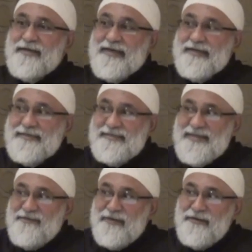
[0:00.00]
in
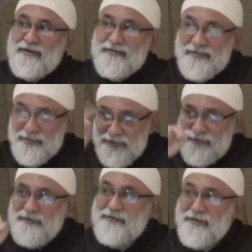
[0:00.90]
7 years it's going to
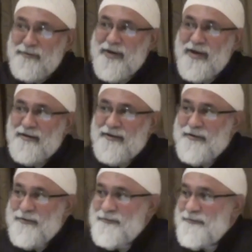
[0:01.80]
return back
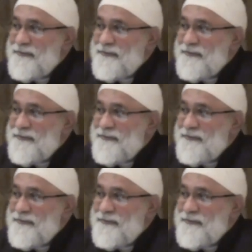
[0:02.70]
now.